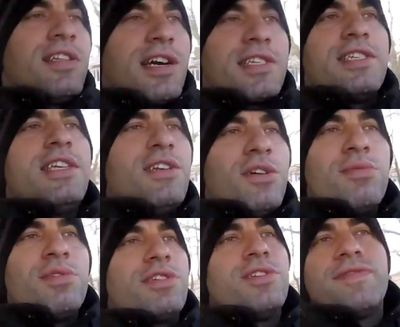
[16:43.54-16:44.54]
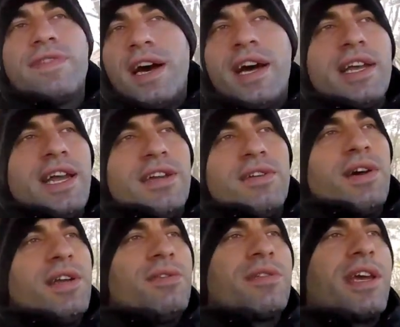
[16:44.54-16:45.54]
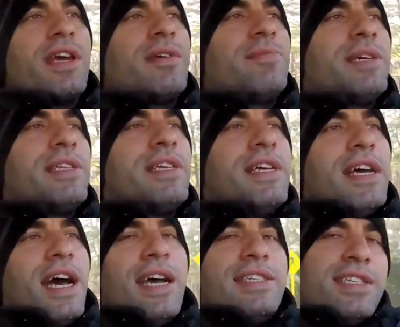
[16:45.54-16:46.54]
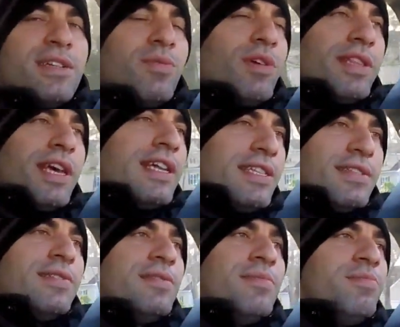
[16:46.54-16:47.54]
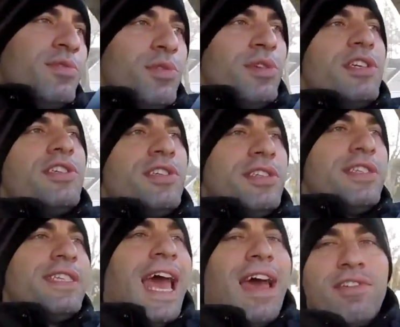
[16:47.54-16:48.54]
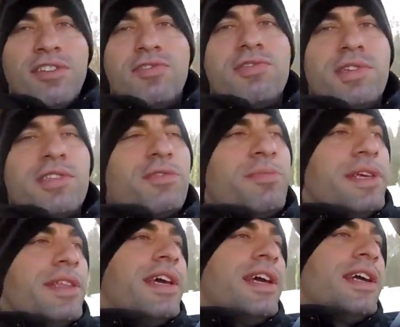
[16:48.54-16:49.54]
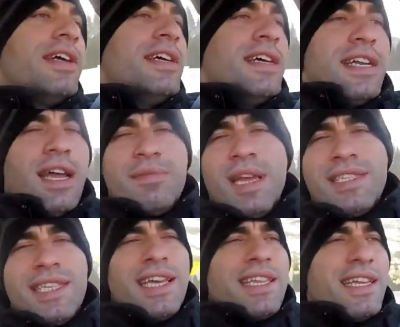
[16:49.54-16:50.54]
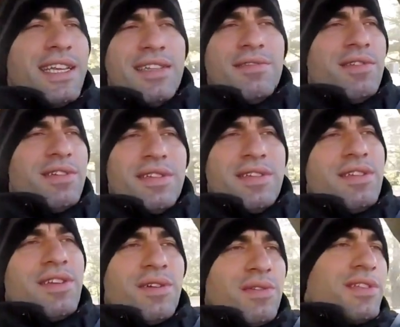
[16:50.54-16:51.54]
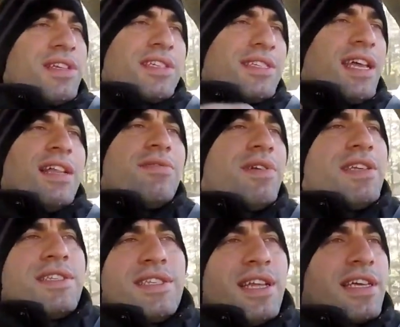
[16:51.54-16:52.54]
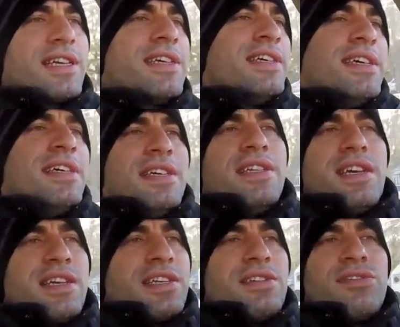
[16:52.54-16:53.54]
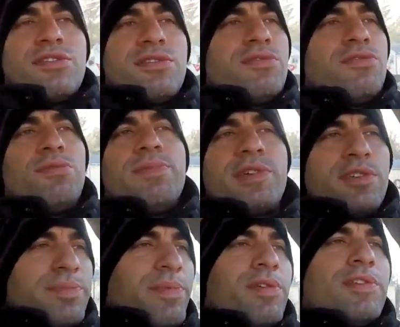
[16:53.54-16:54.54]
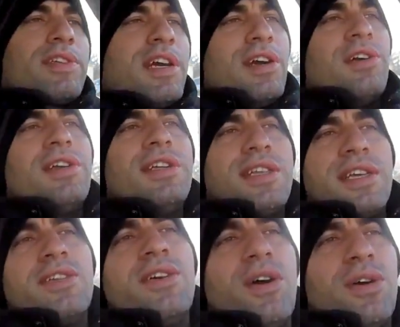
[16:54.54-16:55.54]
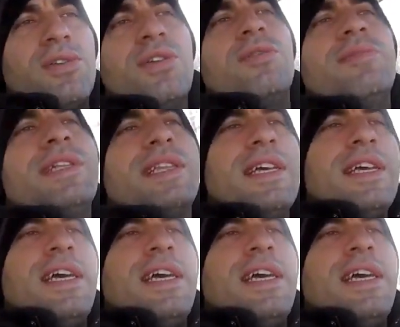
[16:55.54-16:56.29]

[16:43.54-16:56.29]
tuxedo, which is fine. I don't care, but I still want that brutish savagery to be there. And I'm not saying that it, you know, it accelerates like a super sports car or anything. No, but